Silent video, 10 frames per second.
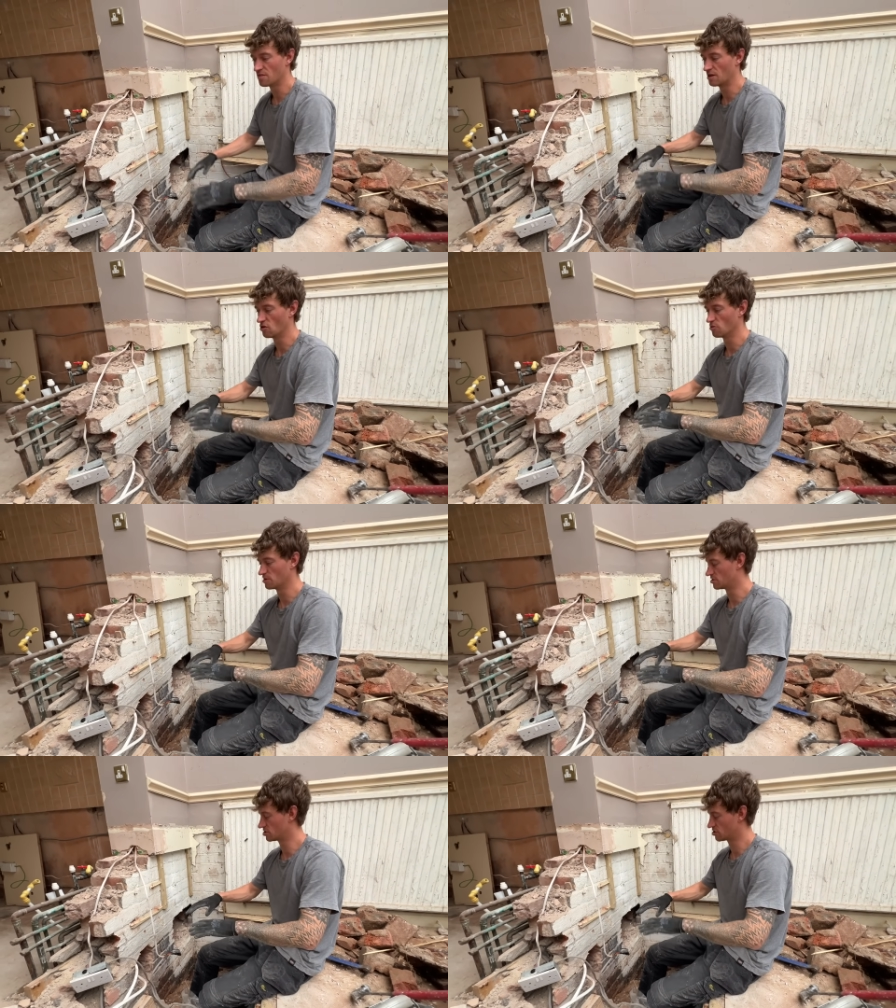They normally
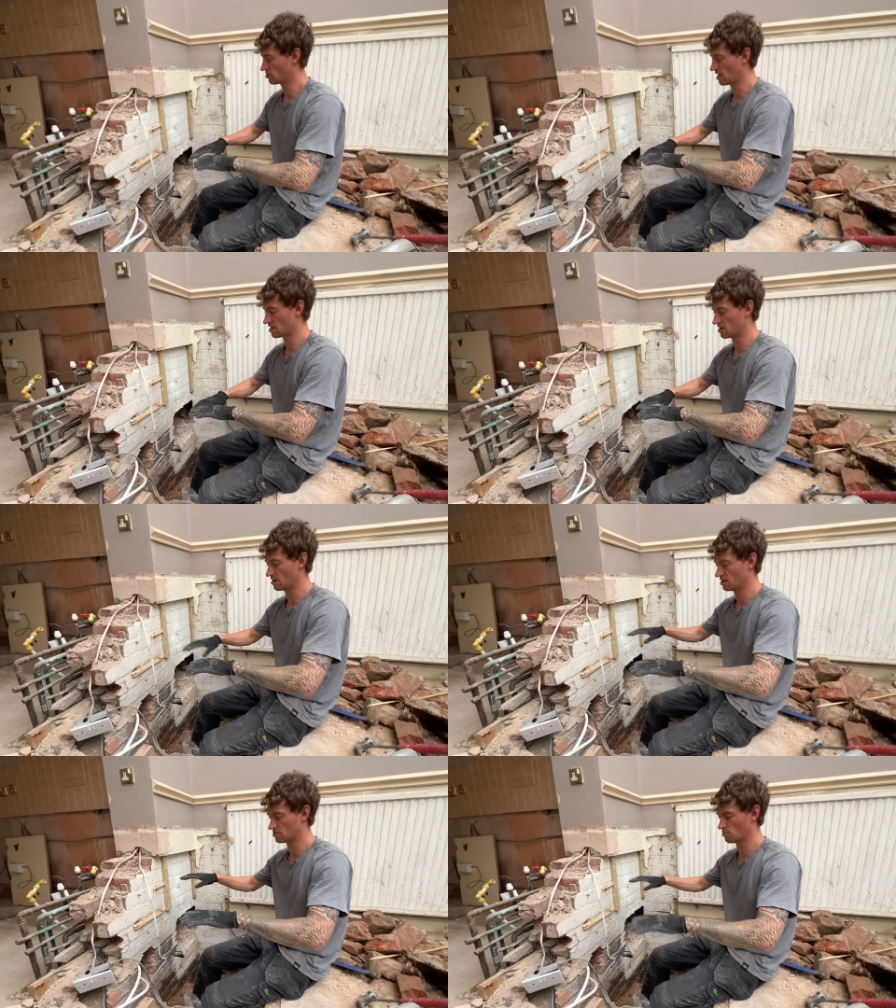just do like
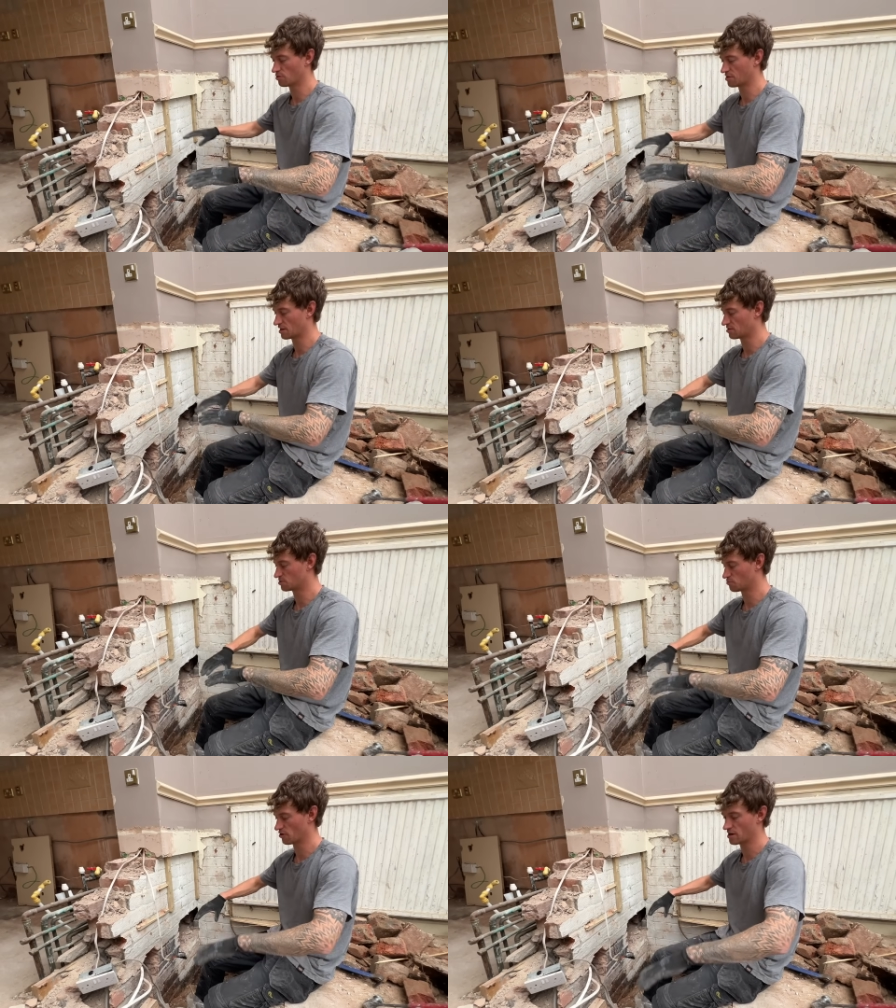a double thickness
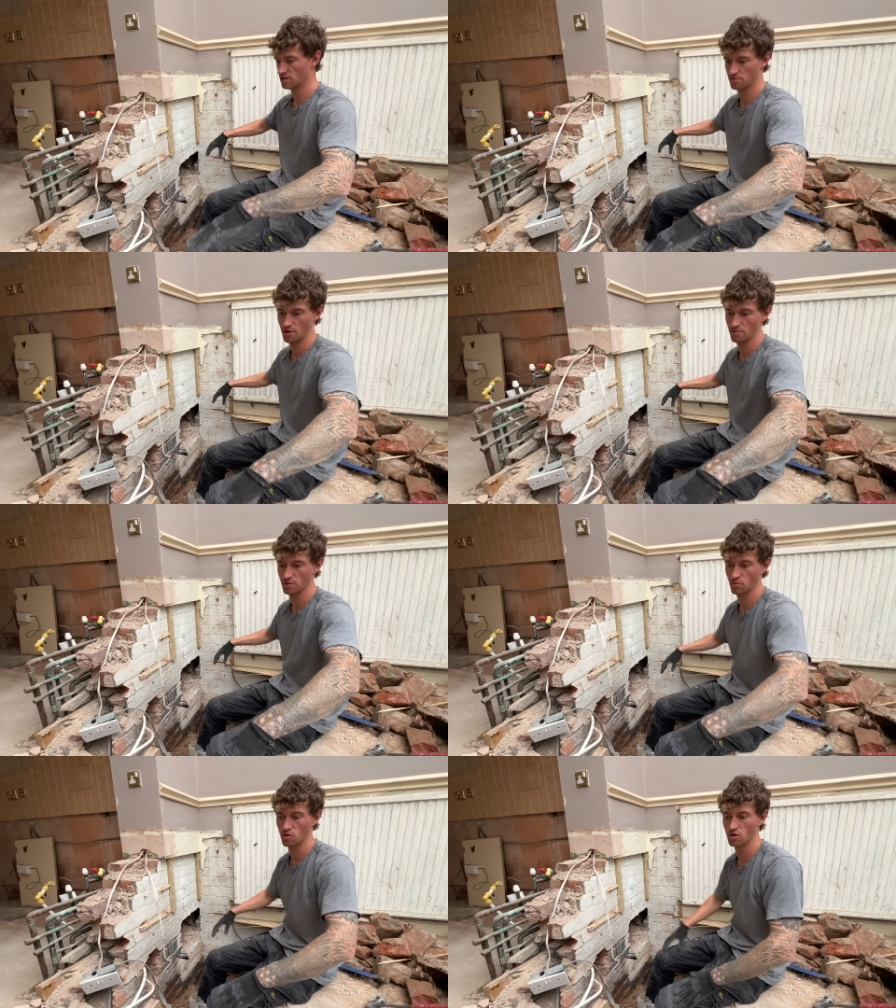brick at the bottom of the
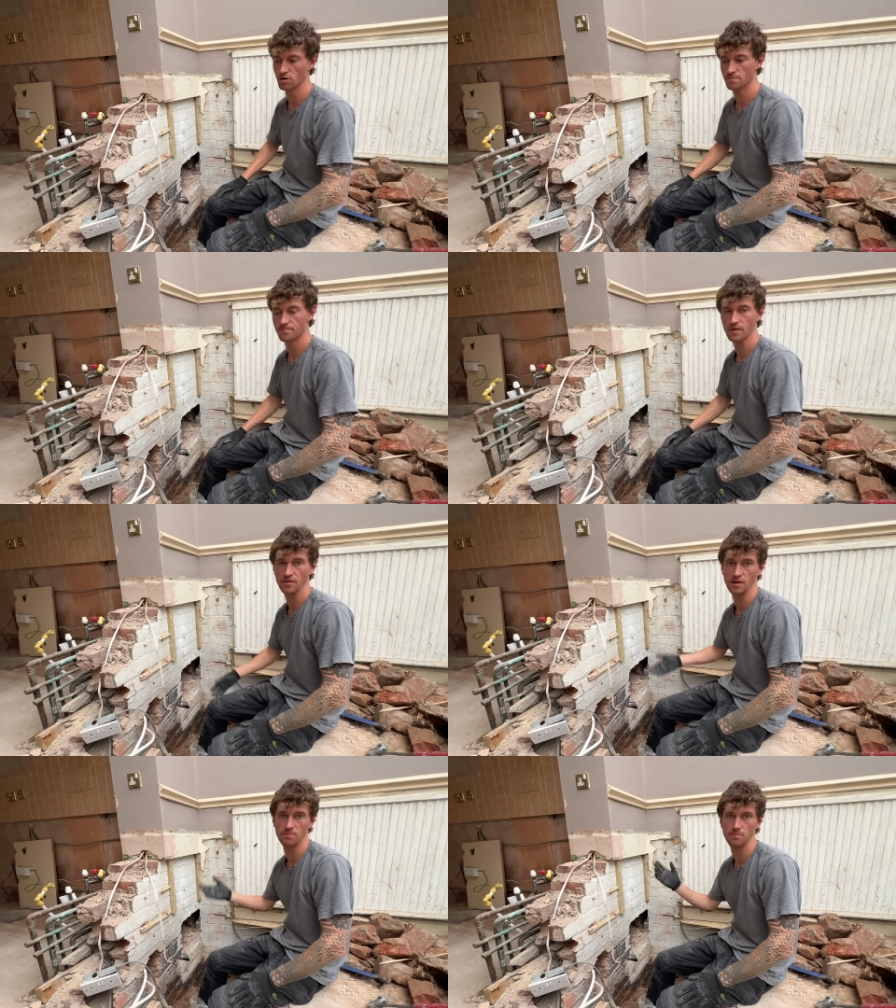wall and
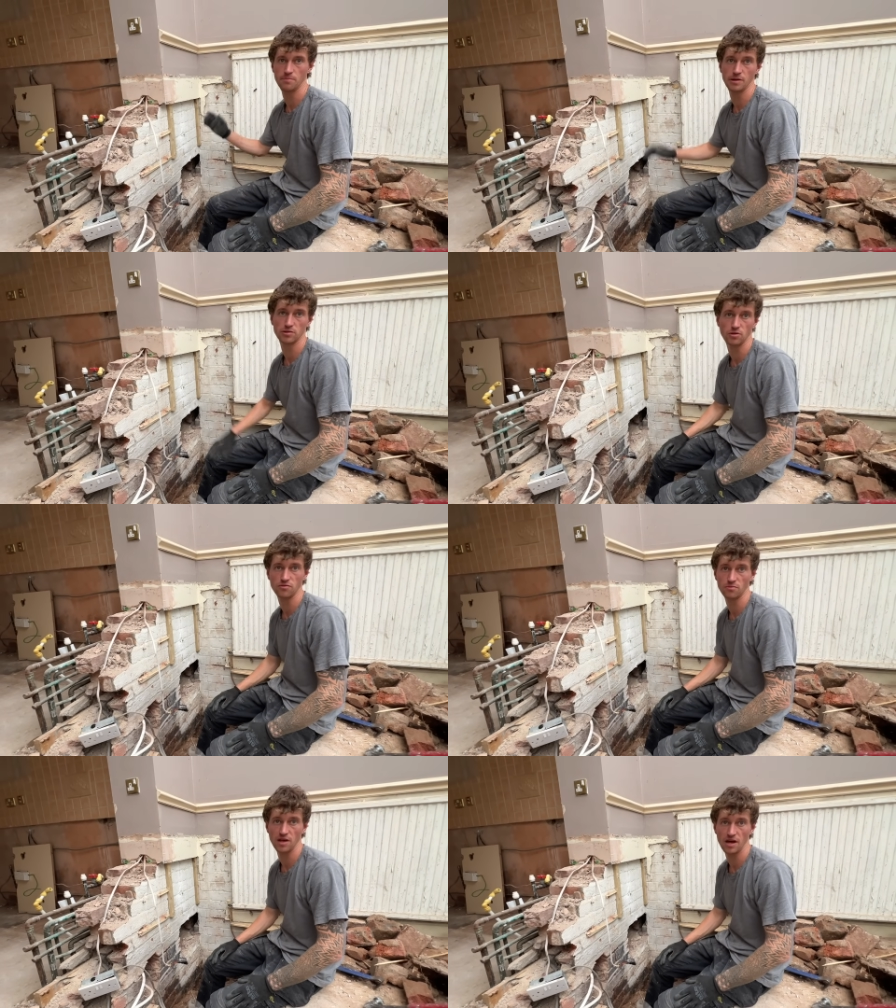then build up
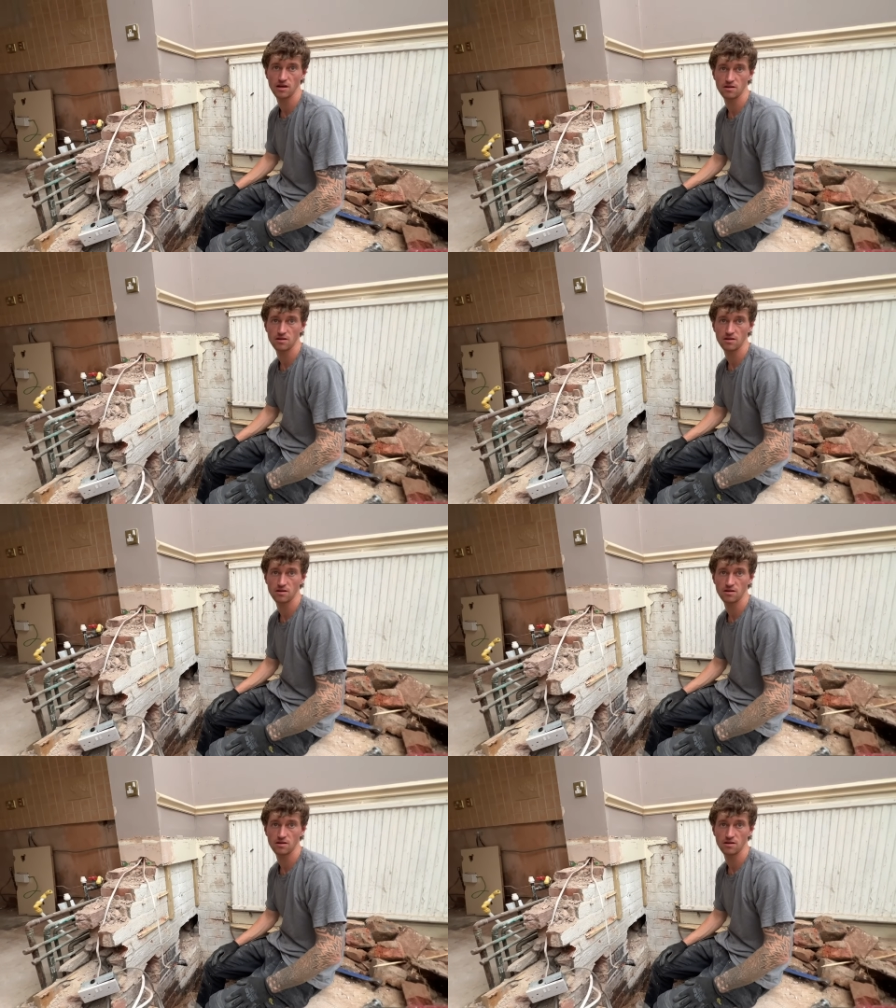from there.